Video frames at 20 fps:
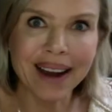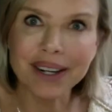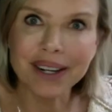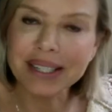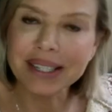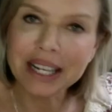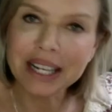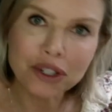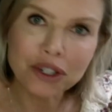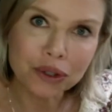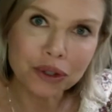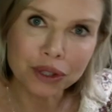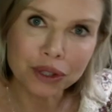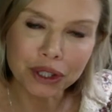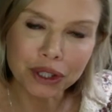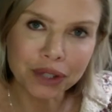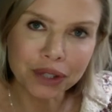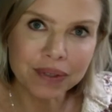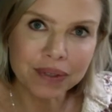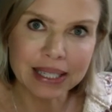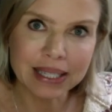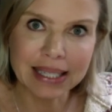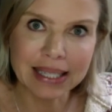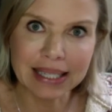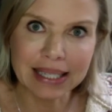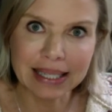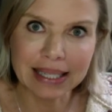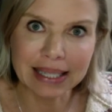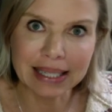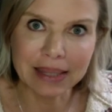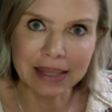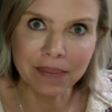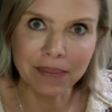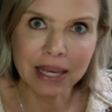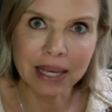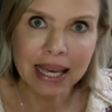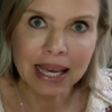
central nervous system.